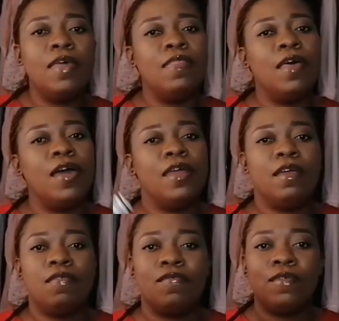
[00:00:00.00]
and that
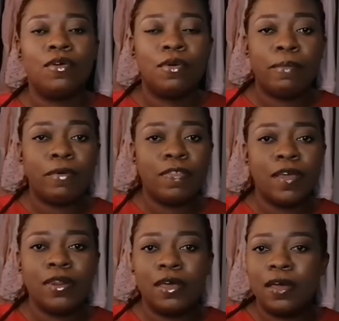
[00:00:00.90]
is Flora
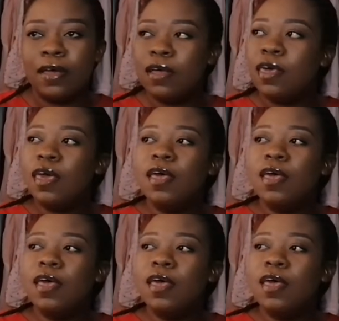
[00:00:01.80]
Botanica.